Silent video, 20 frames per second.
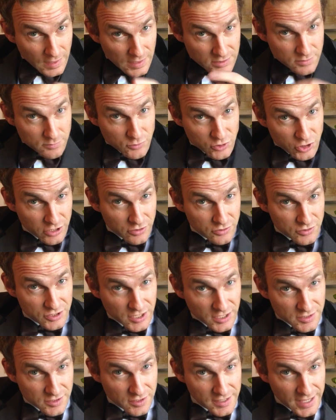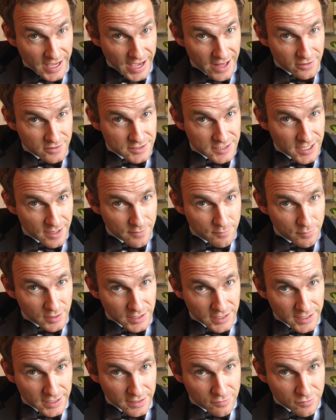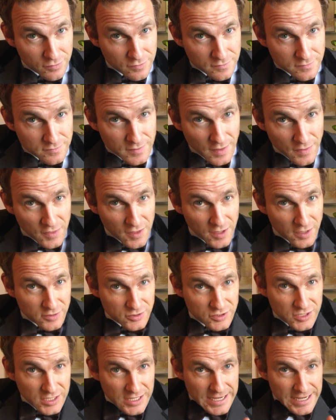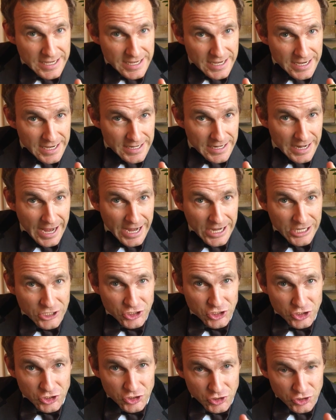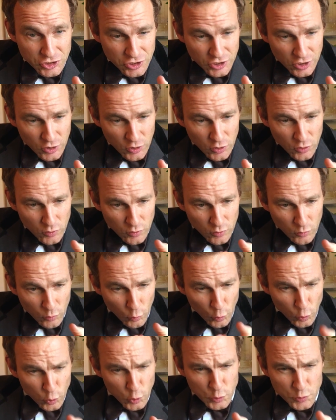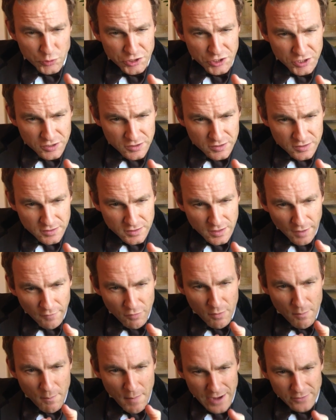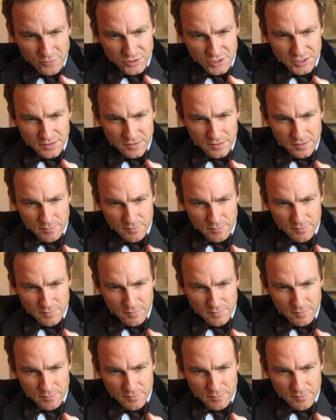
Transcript: Some geostuds at Caltech believe that there's an ancient root of the mountain